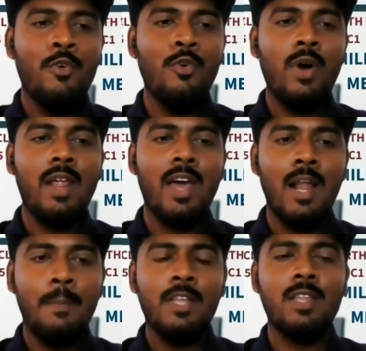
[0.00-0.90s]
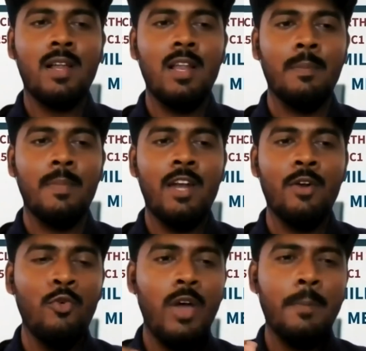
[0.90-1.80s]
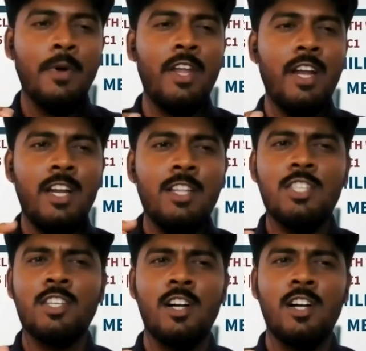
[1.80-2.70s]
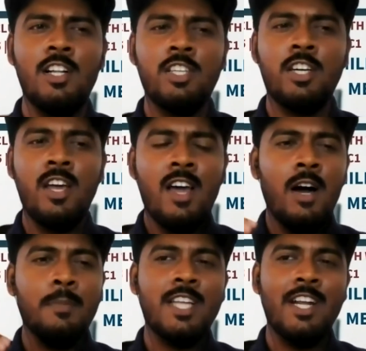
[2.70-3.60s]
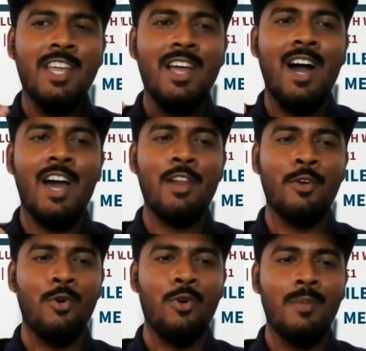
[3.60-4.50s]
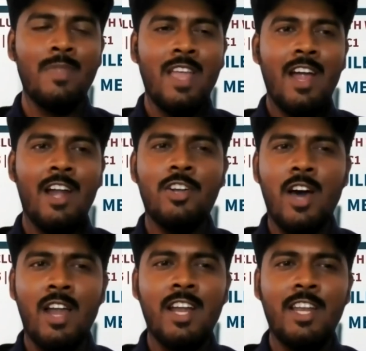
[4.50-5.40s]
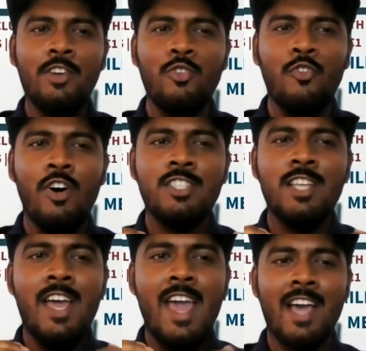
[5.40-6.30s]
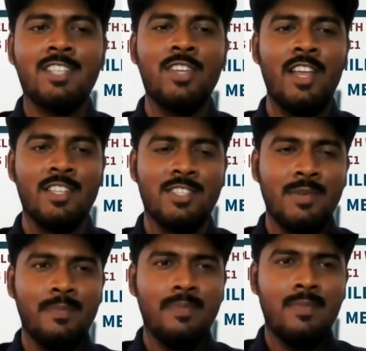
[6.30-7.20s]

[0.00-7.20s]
who are helping the club and who have created this culture of setting higher goal and targeting towards excellence.